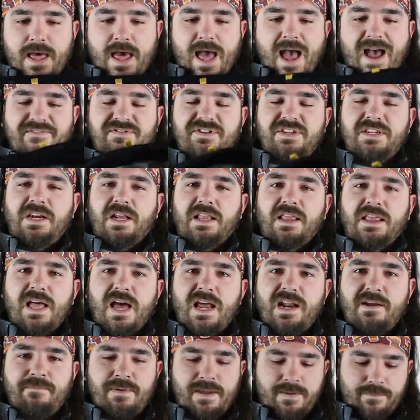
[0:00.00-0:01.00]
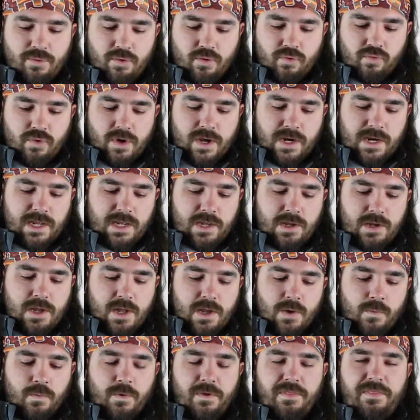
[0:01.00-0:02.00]
I've seen a lot of people running
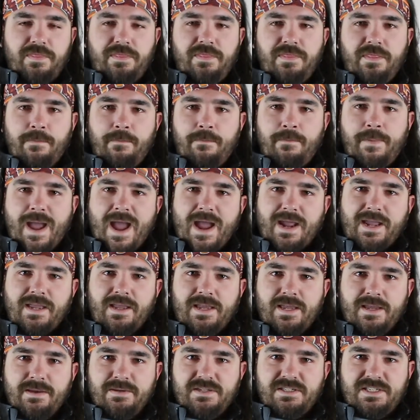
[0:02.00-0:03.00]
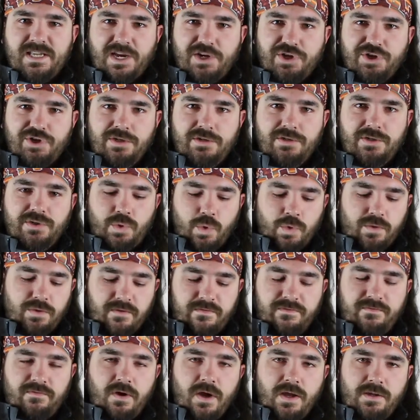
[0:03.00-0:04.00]
with the back section toward the
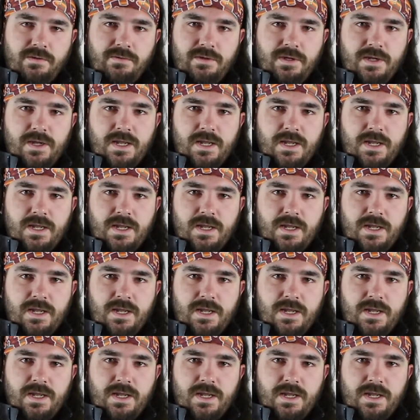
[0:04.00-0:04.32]
front.